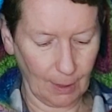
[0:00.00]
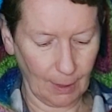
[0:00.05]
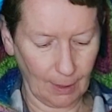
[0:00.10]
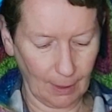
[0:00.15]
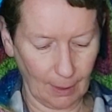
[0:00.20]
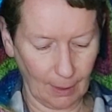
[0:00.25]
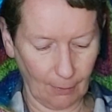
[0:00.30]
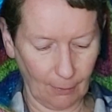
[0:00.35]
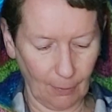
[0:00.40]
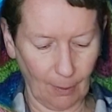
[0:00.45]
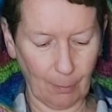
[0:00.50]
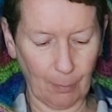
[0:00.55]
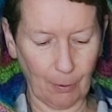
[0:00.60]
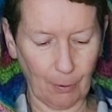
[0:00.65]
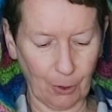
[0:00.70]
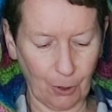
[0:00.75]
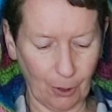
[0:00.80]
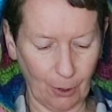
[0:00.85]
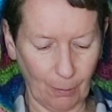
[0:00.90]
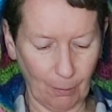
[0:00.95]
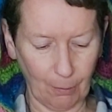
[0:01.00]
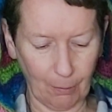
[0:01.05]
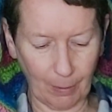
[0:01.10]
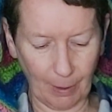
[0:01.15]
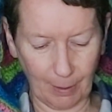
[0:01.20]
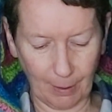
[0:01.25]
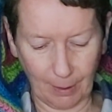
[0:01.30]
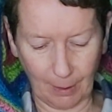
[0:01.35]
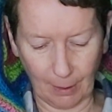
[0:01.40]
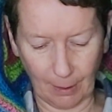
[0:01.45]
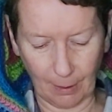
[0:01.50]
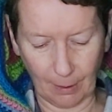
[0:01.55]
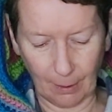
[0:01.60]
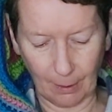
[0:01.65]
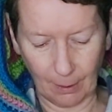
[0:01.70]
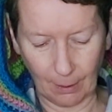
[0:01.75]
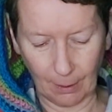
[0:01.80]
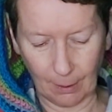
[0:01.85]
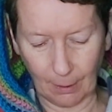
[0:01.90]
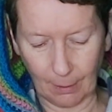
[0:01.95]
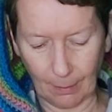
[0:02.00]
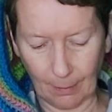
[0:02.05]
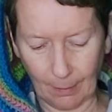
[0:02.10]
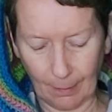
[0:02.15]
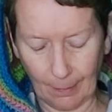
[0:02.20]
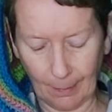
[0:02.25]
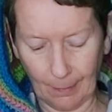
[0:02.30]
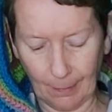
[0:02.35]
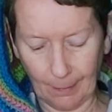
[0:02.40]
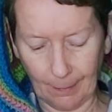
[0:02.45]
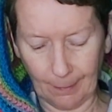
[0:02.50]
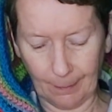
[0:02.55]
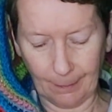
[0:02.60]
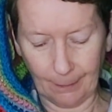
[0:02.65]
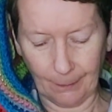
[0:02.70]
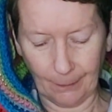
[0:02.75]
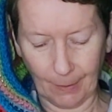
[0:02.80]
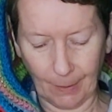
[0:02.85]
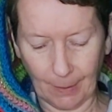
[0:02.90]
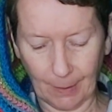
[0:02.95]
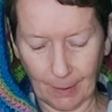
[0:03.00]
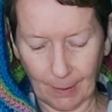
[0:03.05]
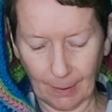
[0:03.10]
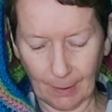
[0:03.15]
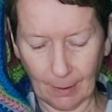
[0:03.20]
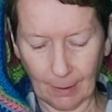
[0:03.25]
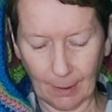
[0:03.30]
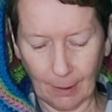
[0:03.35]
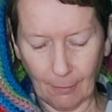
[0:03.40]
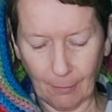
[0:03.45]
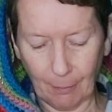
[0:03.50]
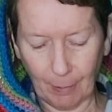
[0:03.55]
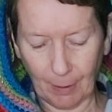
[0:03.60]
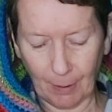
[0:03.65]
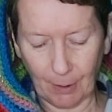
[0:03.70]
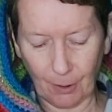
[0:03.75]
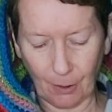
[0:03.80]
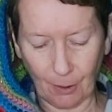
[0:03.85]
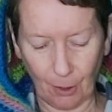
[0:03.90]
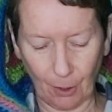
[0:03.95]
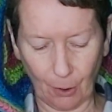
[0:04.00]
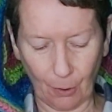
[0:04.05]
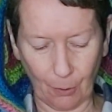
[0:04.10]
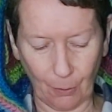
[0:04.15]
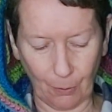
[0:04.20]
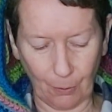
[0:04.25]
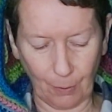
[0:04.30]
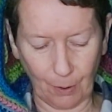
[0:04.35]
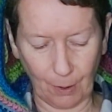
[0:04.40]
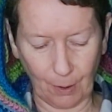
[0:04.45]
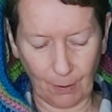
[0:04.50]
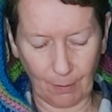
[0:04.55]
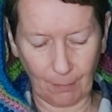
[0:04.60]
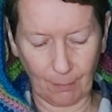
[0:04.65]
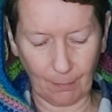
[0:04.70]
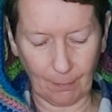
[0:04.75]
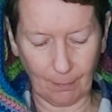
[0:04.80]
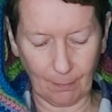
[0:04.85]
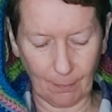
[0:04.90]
thinking, if I put on buttons, I didn't leave button holes.